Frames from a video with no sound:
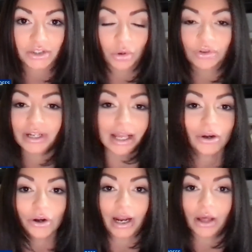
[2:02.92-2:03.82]
told her to get
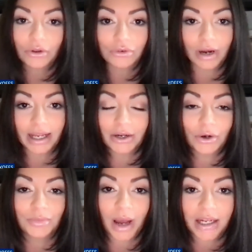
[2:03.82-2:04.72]
her health right and
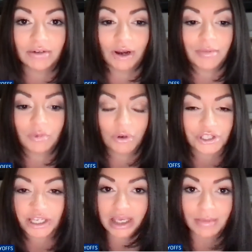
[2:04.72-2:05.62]
her body right before she
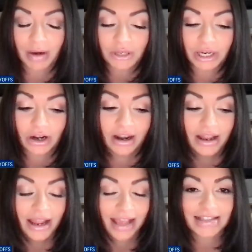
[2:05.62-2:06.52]
came out here.
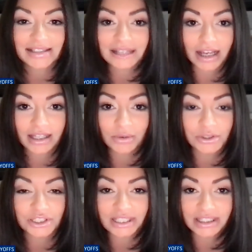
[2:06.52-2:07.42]
And that's exactly what
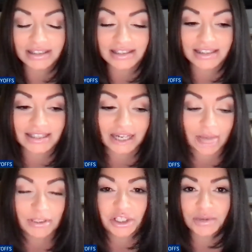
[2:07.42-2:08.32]
she did this season. I
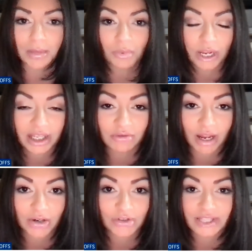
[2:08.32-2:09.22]
mean, she's been breaking
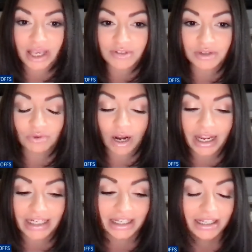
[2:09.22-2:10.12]
records left and
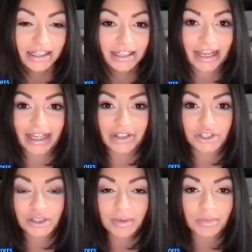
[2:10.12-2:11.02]
right, and
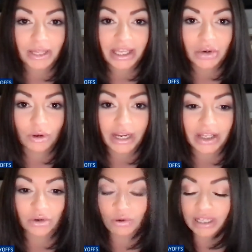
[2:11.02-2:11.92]
she's been playing
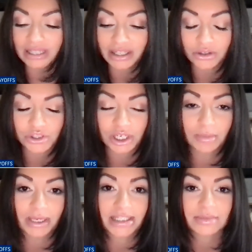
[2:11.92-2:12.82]
great, great leadership.
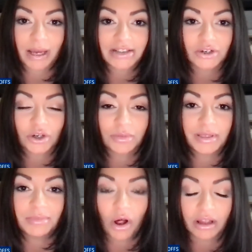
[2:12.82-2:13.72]
Expect her to
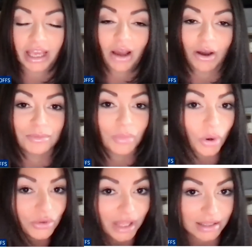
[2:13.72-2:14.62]
be balling out on
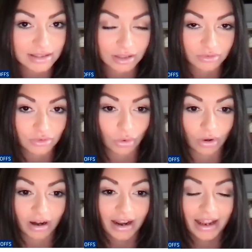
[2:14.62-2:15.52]
both ends of the
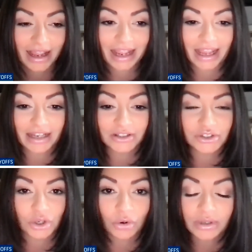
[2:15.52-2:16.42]
floor, and
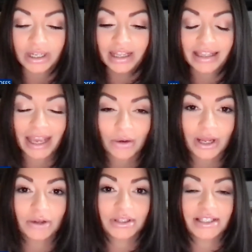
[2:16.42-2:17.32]
don't count
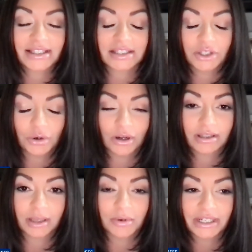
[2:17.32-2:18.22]
out this New York
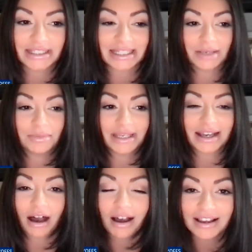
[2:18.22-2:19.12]
Liberty team,
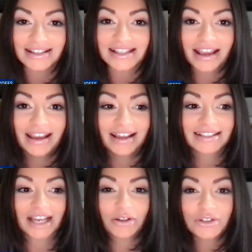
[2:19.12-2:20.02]
because
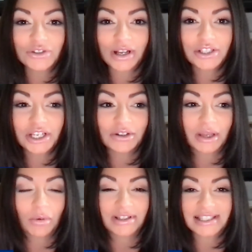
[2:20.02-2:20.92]
down the stretch here,
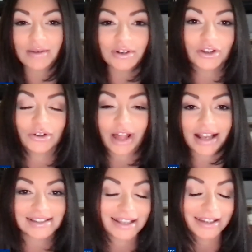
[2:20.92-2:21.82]
they won 7 of their
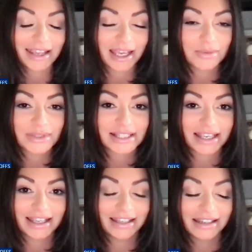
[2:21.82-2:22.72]
last 10 games
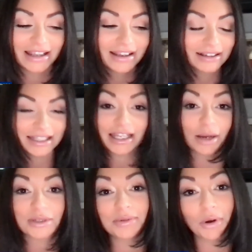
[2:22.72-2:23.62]
in leading up
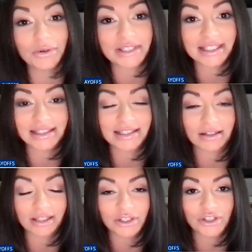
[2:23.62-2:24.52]
to the postseason to
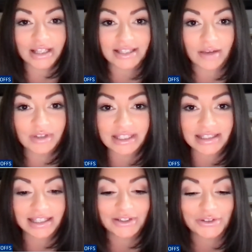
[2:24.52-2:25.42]
clinch that 7th
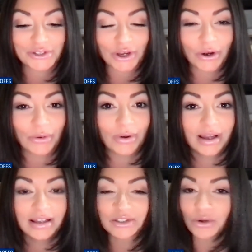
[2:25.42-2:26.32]
seed. So
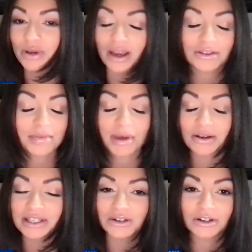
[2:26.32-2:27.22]
don't count them out
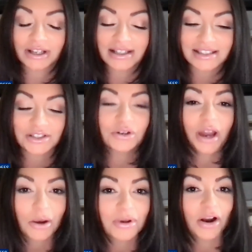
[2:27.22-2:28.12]
either, because you know
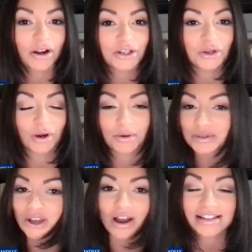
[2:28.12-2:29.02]
how we are in New York. We're
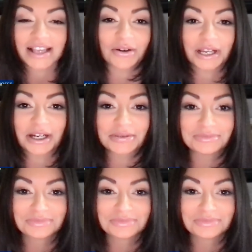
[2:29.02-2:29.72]
dogs out here.